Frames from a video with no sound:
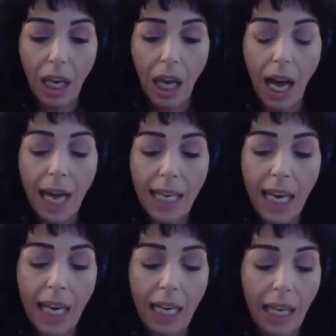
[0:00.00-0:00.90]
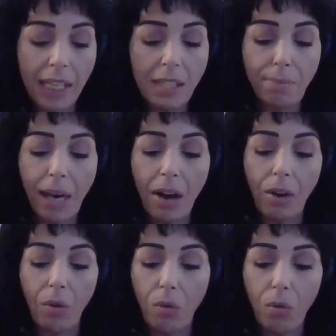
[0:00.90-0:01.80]
Again, it's
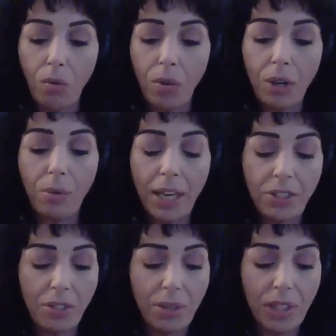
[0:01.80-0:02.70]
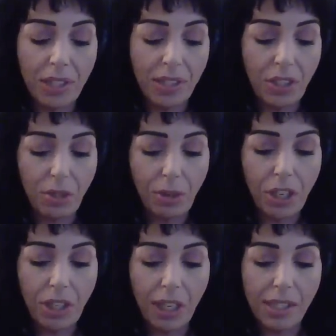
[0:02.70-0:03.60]
about what do I do in this
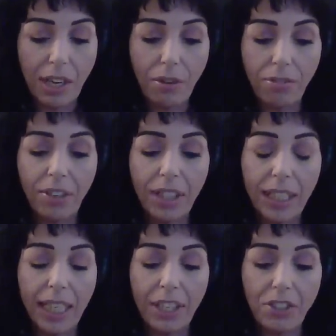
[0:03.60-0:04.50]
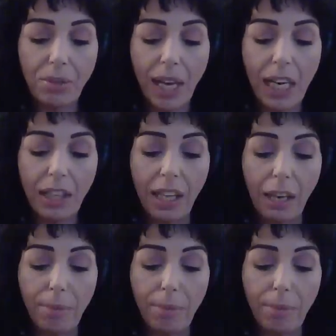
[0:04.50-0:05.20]
situation because I don't feel like I can do anything,